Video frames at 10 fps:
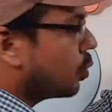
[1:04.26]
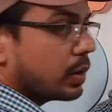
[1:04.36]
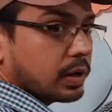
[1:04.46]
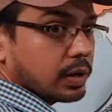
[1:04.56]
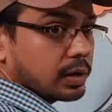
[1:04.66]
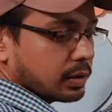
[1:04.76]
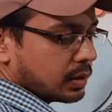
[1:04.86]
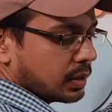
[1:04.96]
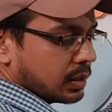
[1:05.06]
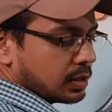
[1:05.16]
over
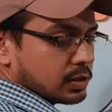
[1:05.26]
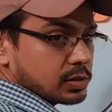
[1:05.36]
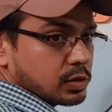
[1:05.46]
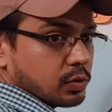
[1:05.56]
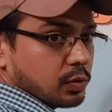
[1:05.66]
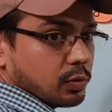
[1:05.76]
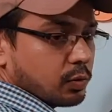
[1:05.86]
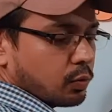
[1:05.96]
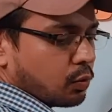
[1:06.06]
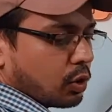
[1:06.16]
here? So
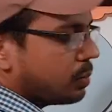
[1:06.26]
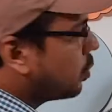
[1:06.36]
what